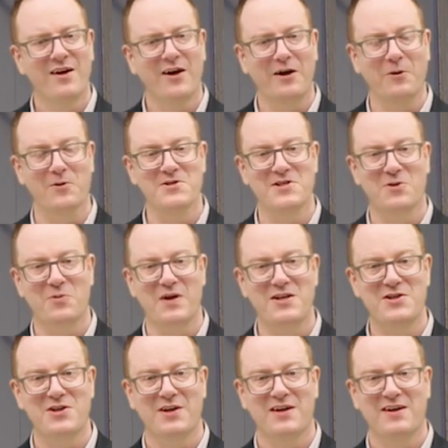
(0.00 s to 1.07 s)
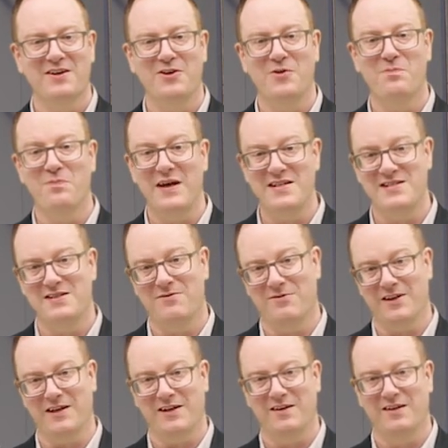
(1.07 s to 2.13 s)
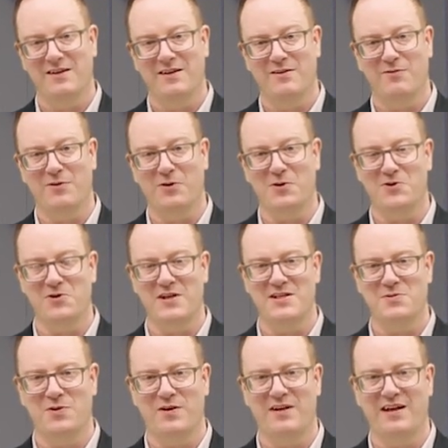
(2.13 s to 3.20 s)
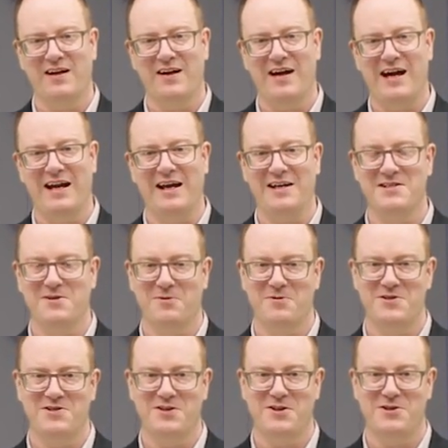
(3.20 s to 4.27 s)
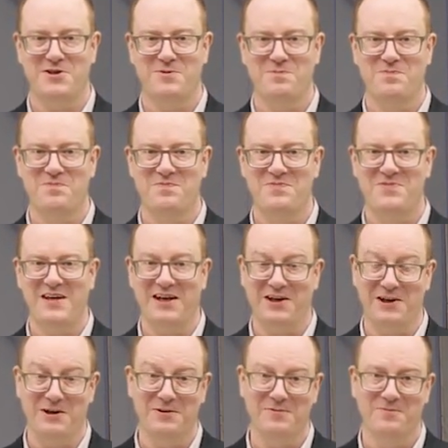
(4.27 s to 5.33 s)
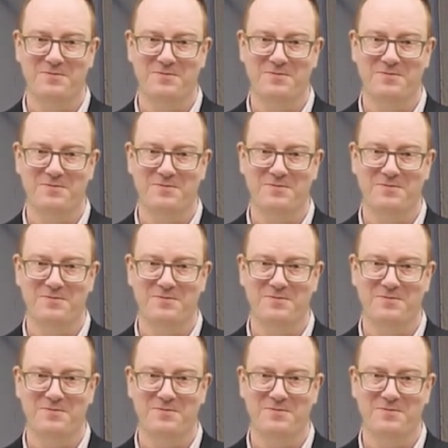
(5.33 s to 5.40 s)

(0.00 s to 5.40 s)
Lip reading: I also wish you best of luck for your trustworthy and excellent research. Thank you.